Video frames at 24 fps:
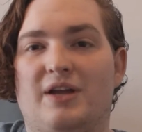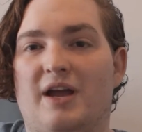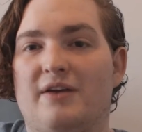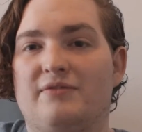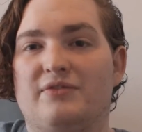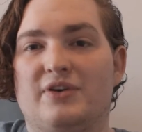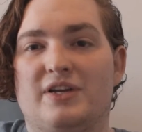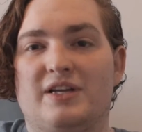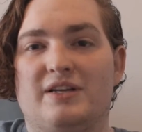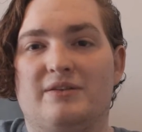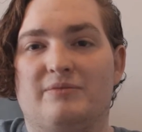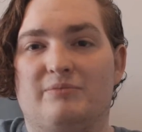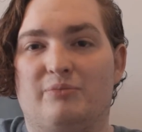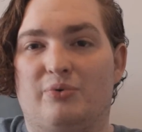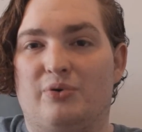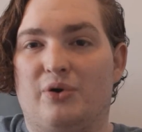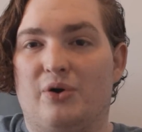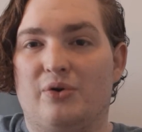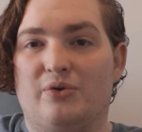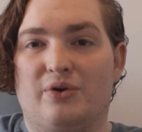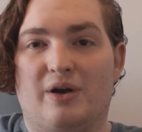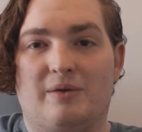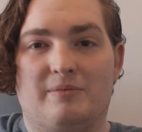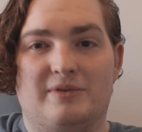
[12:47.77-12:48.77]
Every
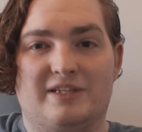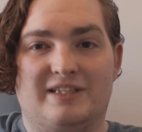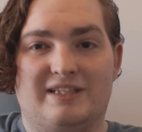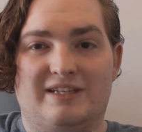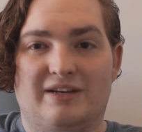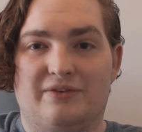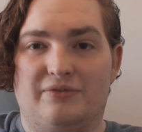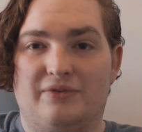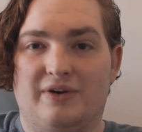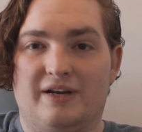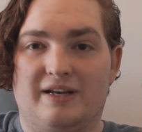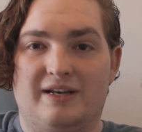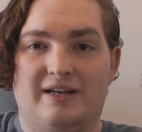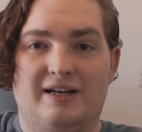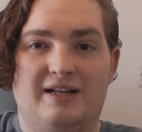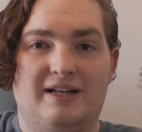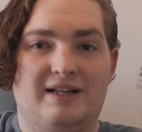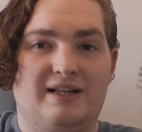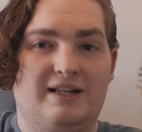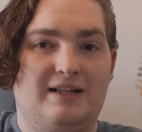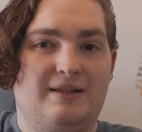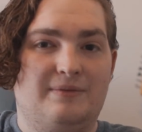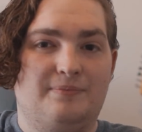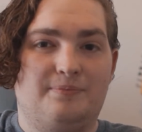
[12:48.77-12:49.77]
program is different.
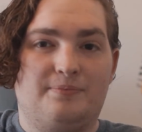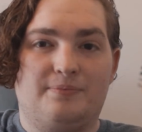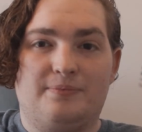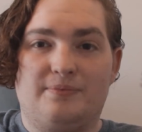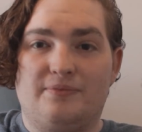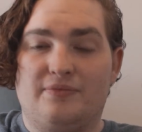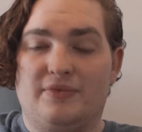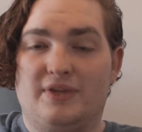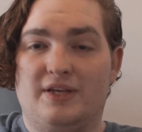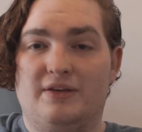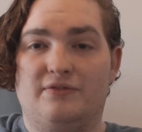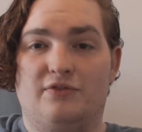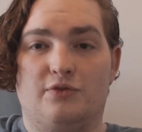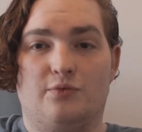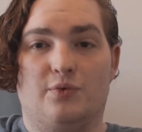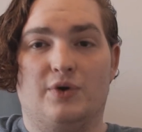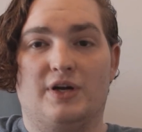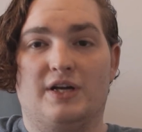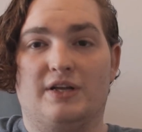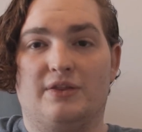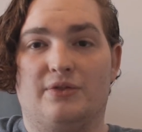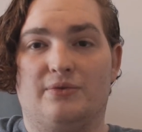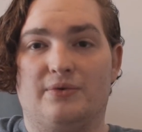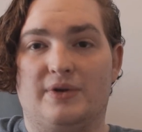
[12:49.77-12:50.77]
If you
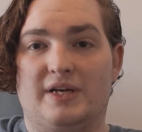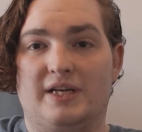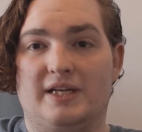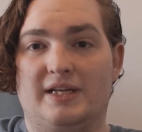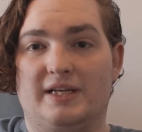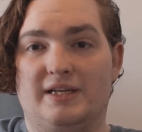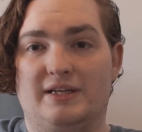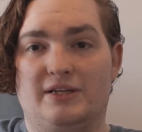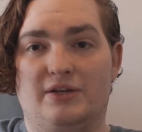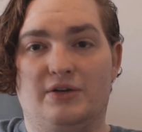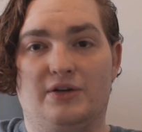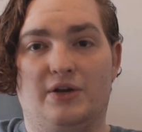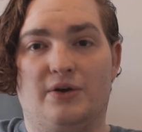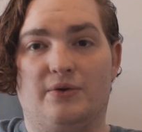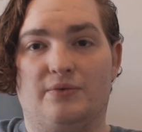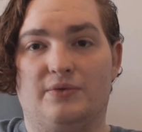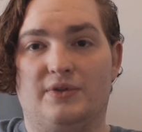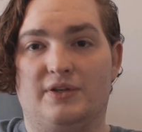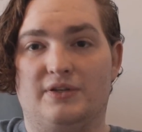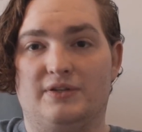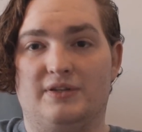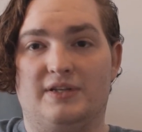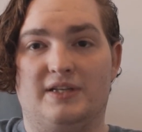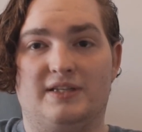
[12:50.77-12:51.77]
work in 3D, you know
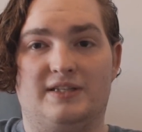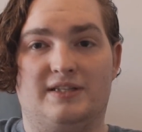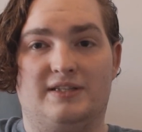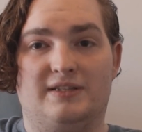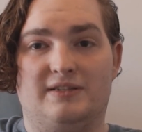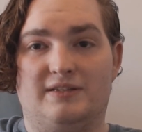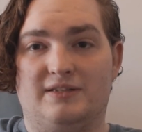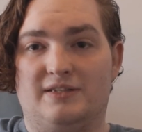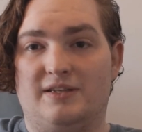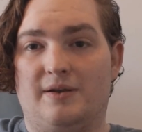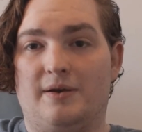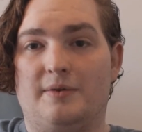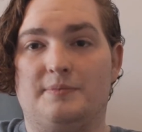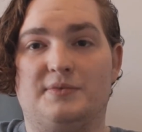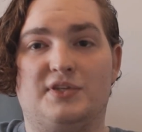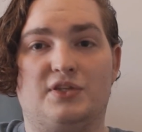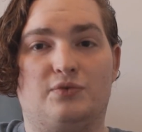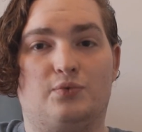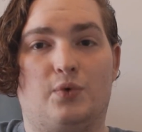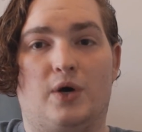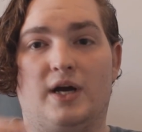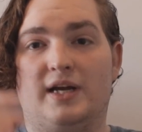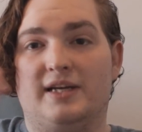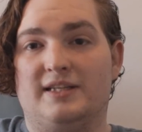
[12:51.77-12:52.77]
that sometimes
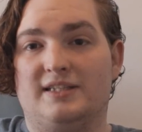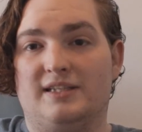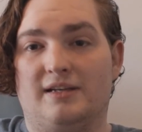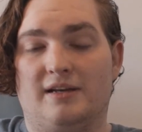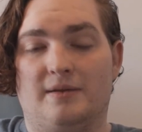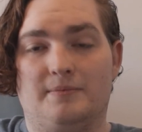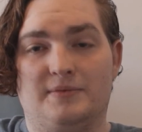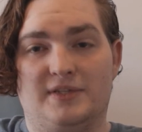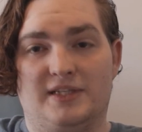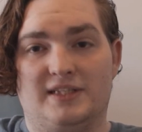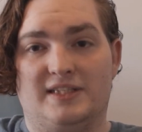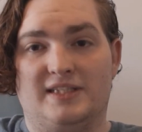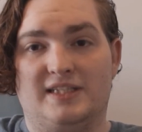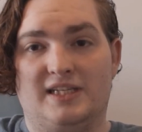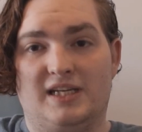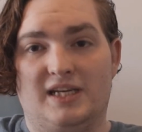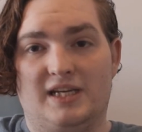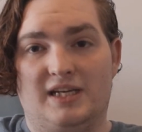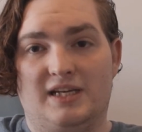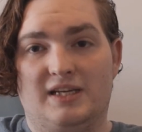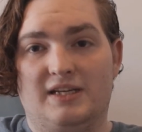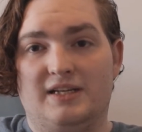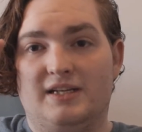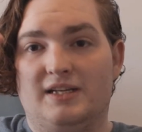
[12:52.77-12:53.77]
it's Y and sometimes it's
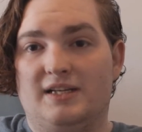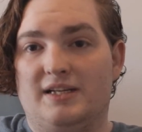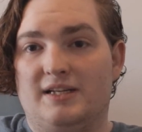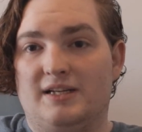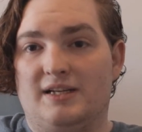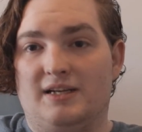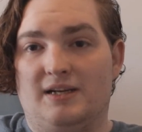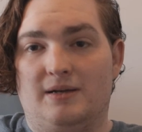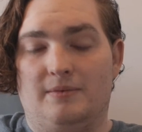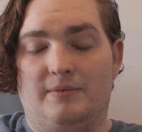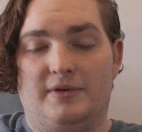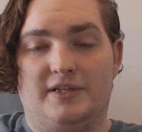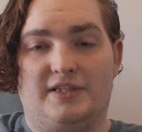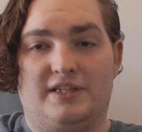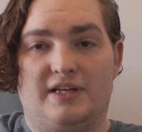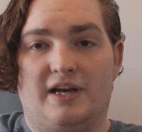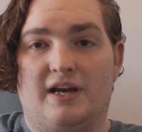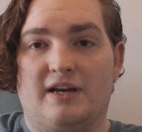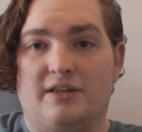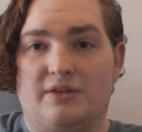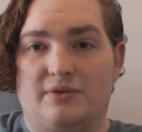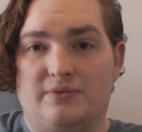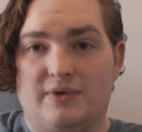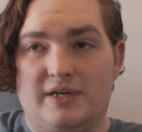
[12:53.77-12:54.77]
Z. It's
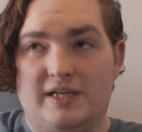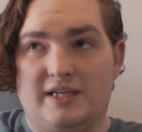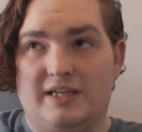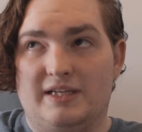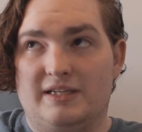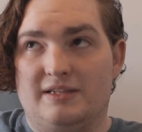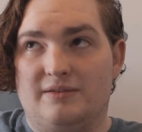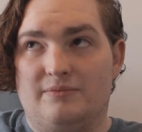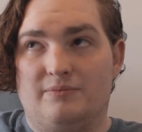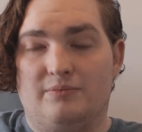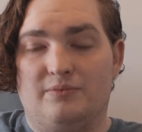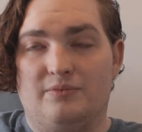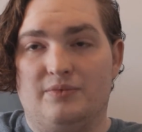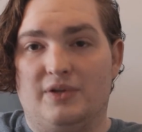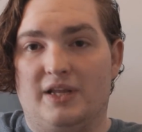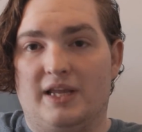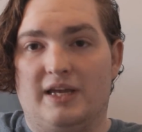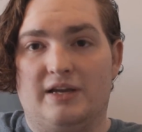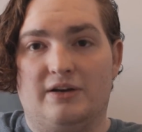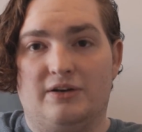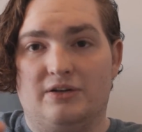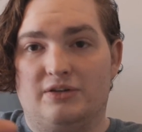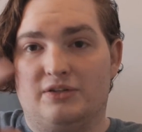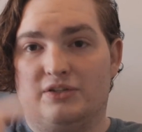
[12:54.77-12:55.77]
not a 3D
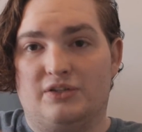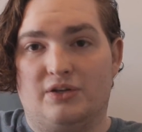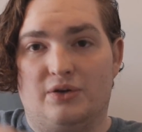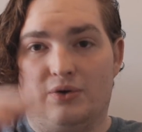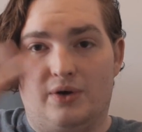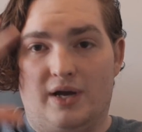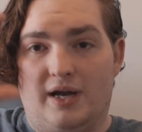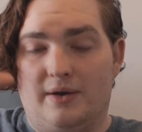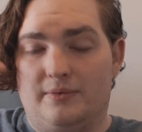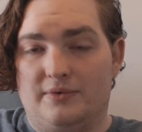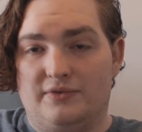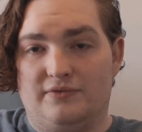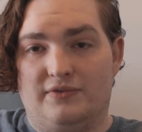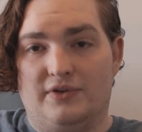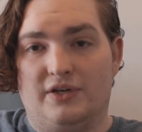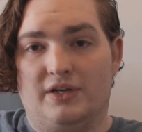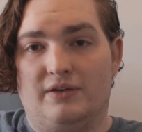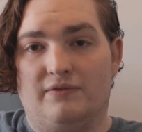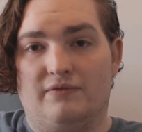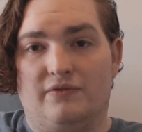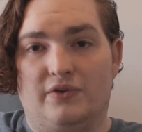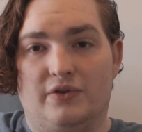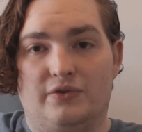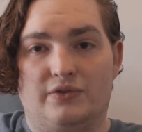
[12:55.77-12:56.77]
layer, so I was very
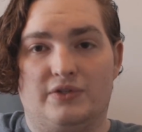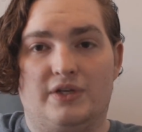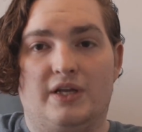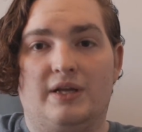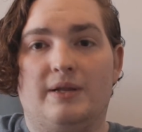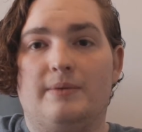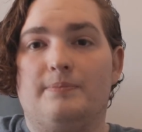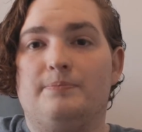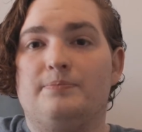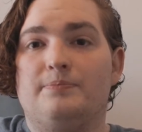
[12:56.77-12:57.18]
confused.